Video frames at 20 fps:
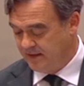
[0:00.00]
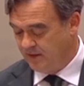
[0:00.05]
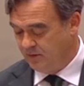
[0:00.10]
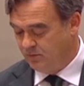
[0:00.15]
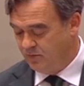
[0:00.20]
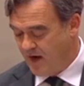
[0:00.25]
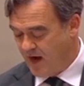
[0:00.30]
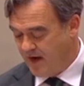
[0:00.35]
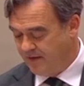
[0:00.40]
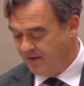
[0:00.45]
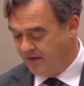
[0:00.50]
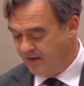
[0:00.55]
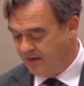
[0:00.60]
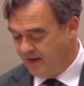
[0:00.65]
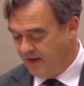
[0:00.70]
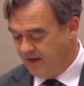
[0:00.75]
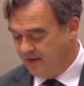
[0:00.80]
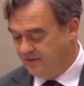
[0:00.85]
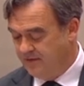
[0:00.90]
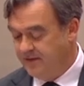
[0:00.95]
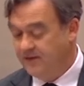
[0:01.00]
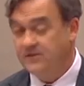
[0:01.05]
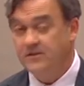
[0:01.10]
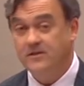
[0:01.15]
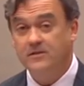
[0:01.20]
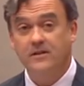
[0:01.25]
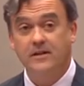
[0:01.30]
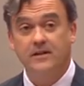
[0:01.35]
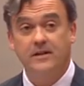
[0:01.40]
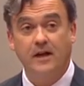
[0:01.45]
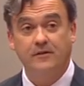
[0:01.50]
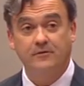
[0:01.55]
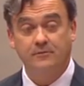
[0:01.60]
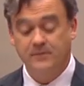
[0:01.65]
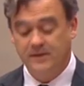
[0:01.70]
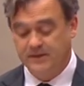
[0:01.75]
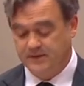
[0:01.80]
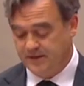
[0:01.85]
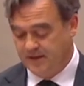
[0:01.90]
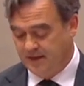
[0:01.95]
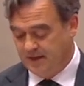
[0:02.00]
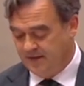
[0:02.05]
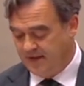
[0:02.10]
Rather, this is a government